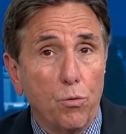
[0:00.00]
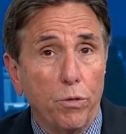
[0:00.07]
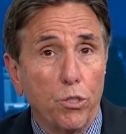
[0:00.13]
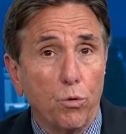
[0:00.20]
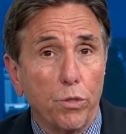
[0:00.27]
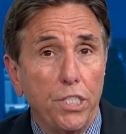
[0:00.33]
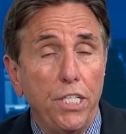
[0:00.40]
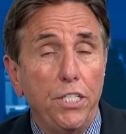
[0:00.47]
which
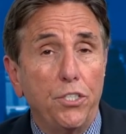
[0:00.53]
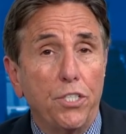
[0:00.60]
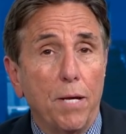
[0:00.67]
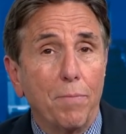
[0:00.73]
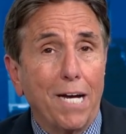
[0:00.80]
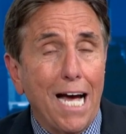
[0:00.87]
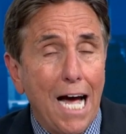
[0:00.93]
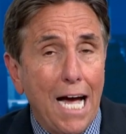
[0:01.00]
will teach
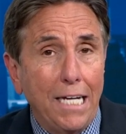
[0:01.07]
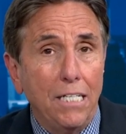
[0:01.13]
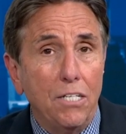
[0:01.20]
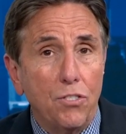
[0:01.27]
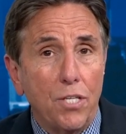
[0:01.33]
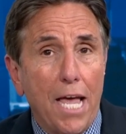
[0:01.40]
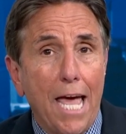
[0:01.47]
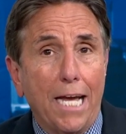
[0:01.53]
them
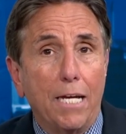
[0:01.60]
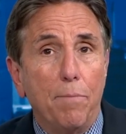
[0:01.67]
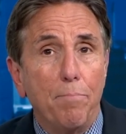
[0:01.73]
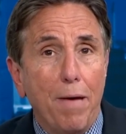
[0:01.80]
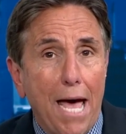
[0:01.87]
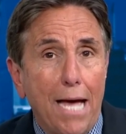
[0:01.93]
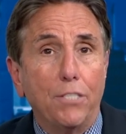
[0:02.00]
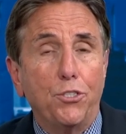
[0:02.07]
kindness and
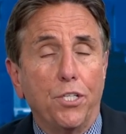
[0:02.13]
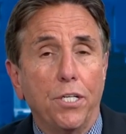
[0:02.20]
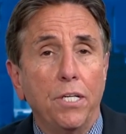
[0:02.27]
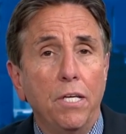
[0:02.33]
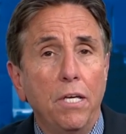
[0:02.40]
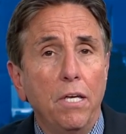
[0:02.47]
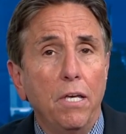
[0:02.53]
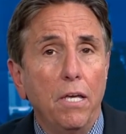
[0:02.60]
compassion.
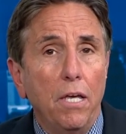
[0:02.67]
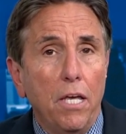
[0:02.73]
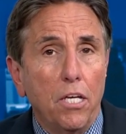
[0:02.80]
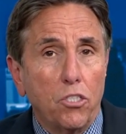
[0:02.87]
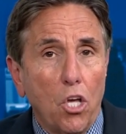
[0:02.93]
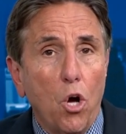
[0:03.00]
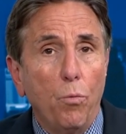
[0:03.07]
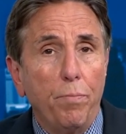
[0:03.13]

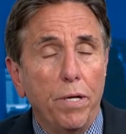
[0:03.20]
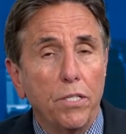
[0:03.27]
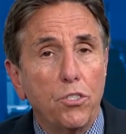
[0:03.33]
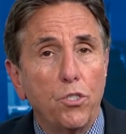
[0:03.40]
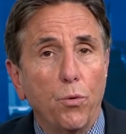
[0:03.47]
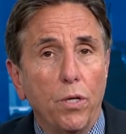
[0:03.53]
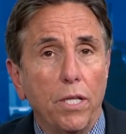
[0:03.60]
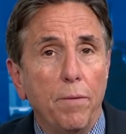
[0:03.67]
His hope is
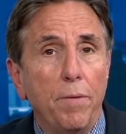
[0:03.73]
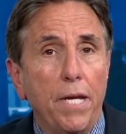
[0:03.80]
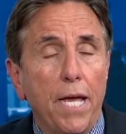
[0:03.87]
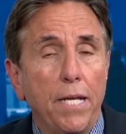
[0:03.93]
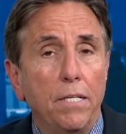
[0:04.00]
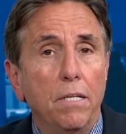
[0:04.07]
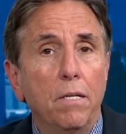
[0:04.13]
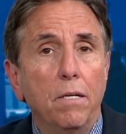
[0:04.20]
to eliminate